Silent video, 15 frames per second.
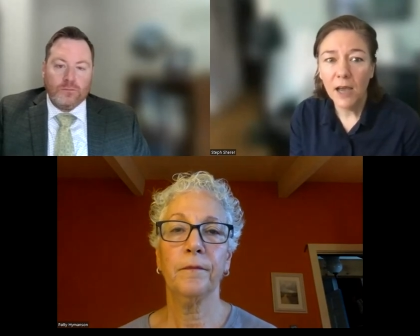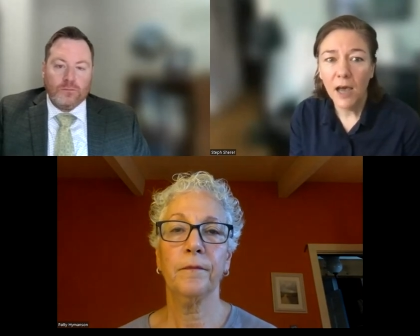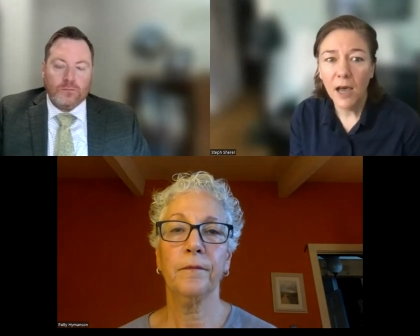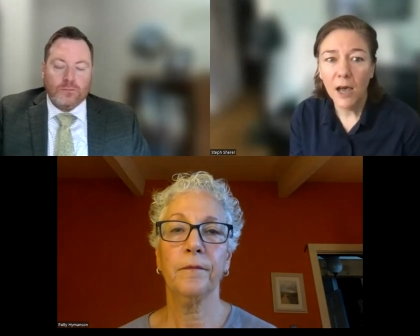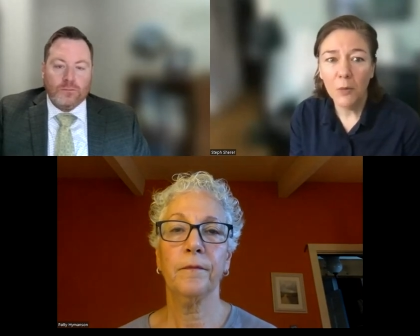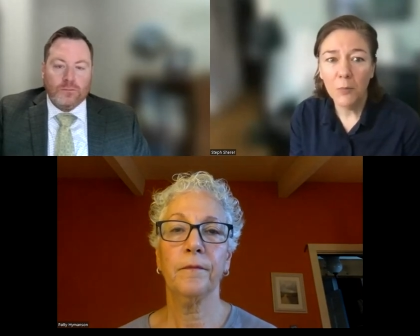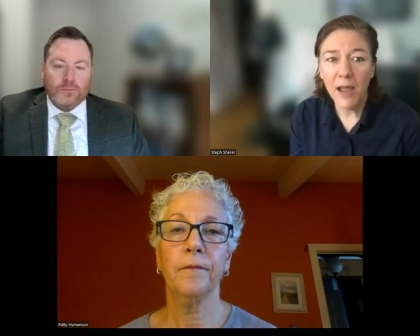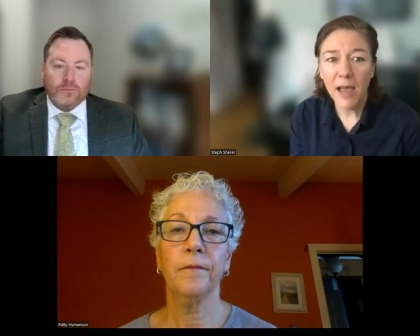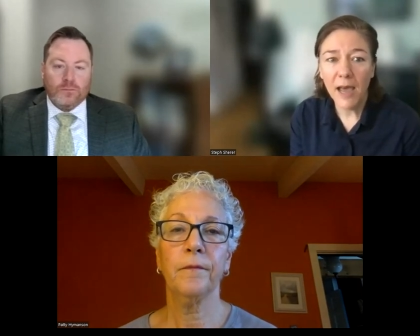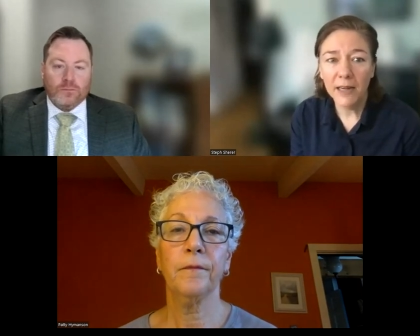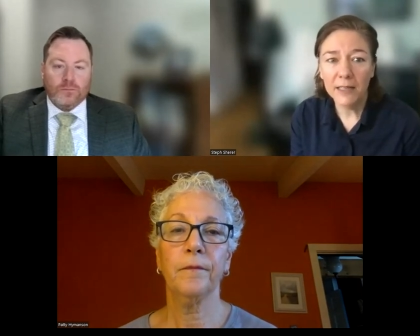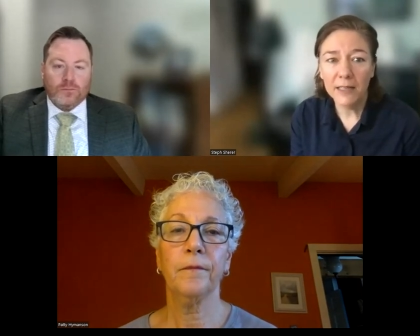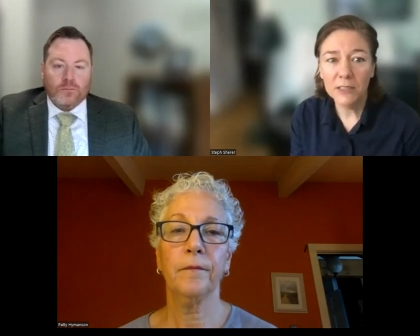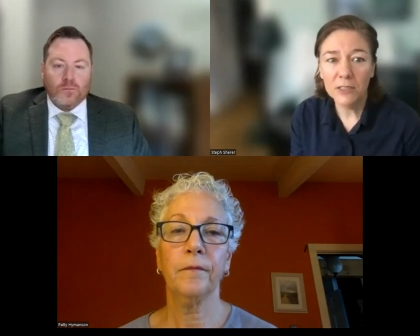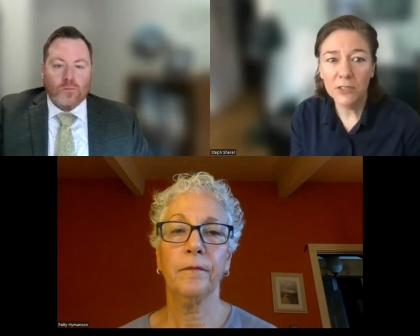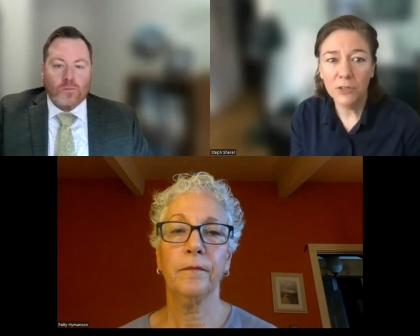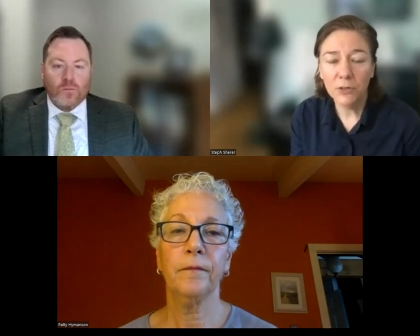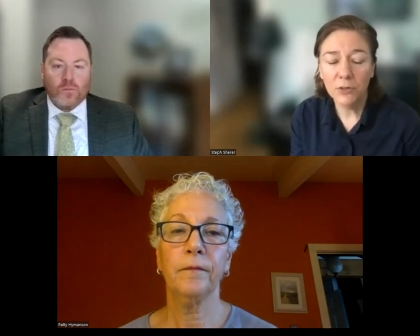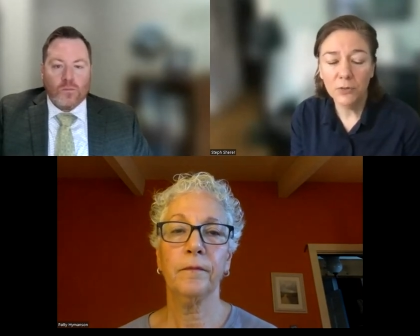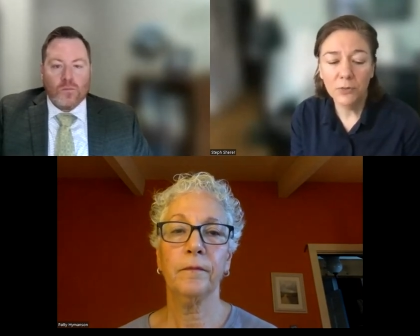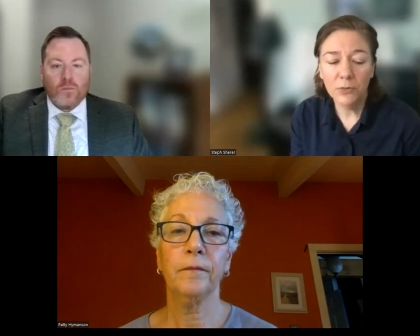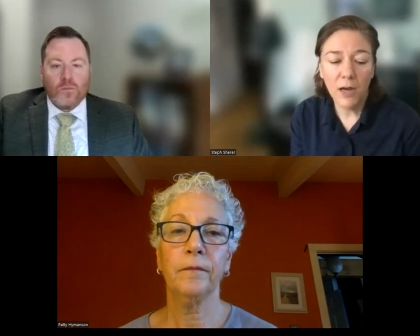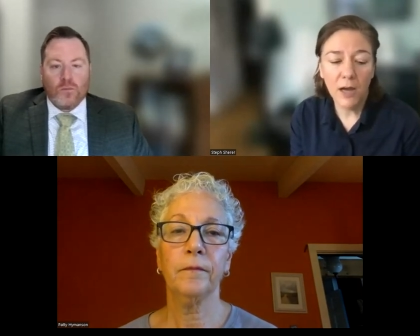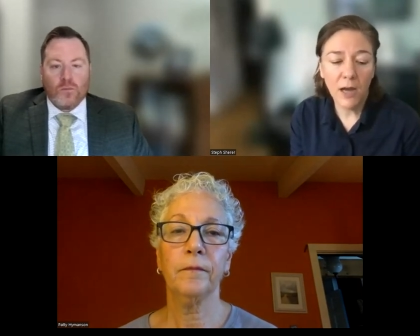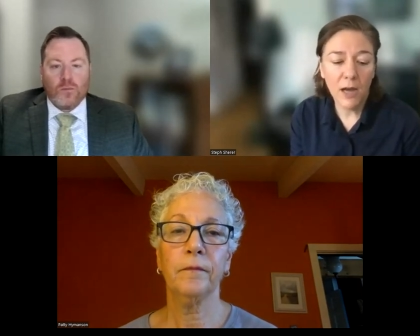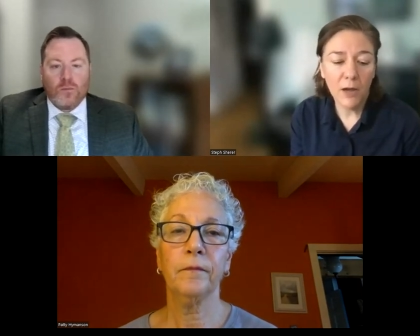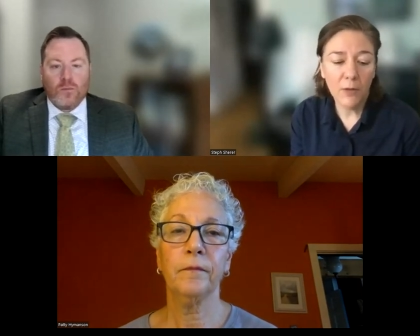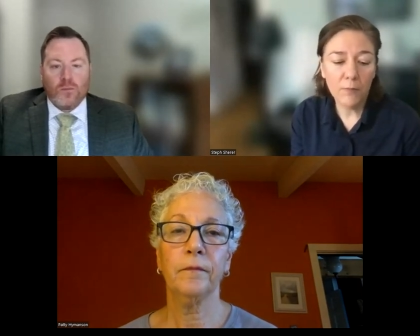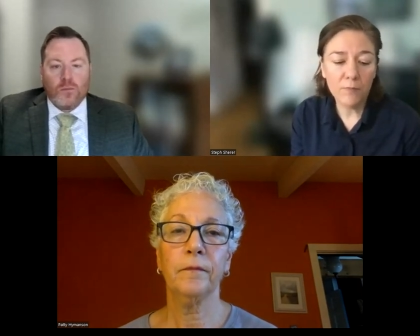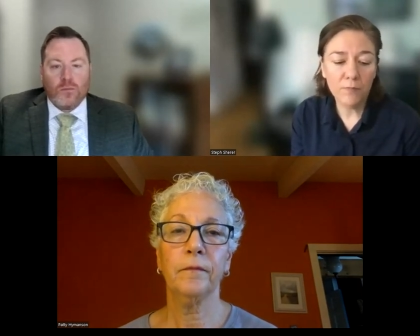Speaker 1: um, added to
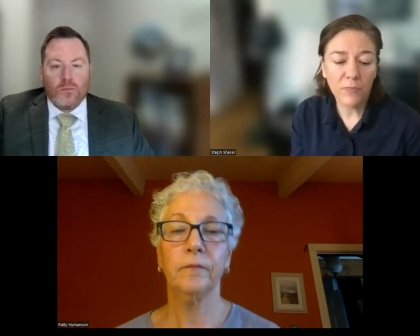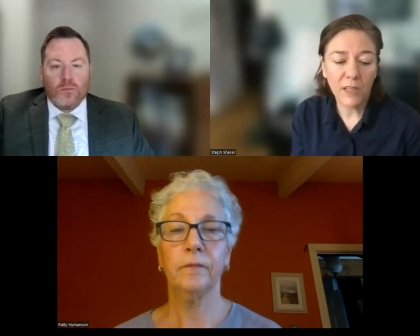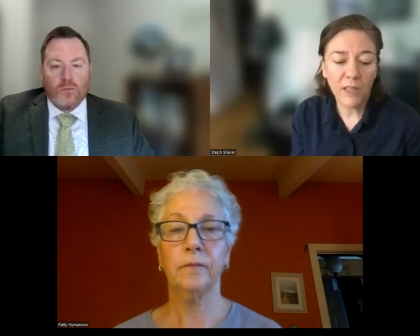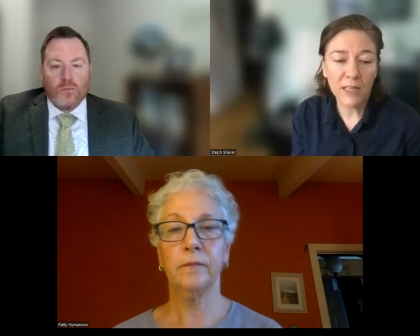um,